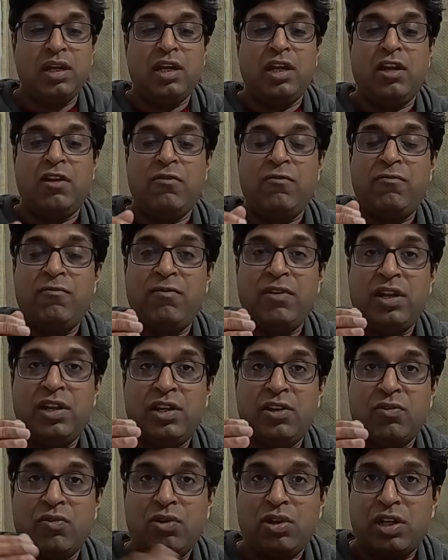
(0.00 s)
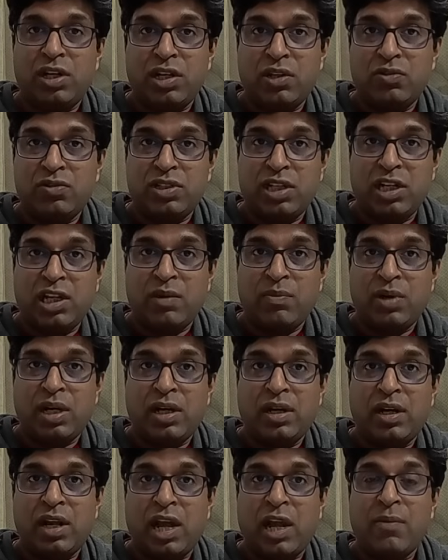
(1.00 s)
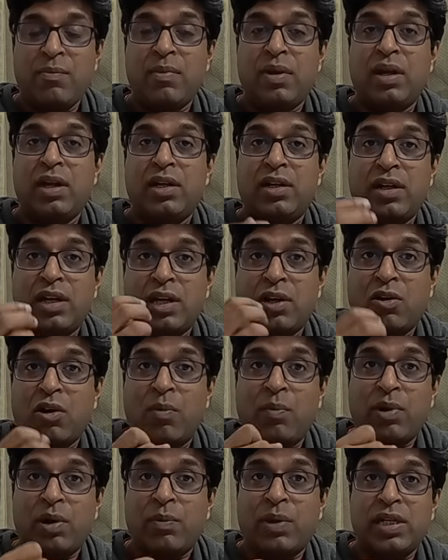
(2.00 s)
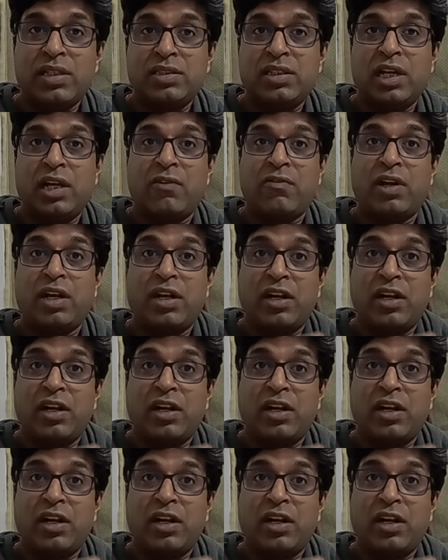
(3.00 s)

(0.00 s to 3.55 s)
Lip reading: If we don't reduce the edema in time, it can compromise their way.